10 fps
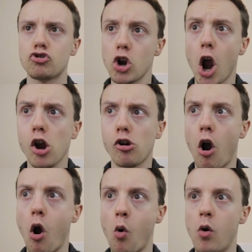
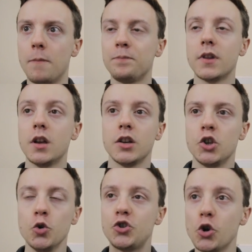Diego!
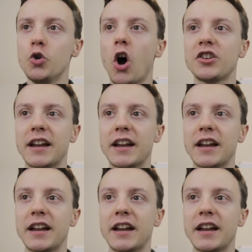You do not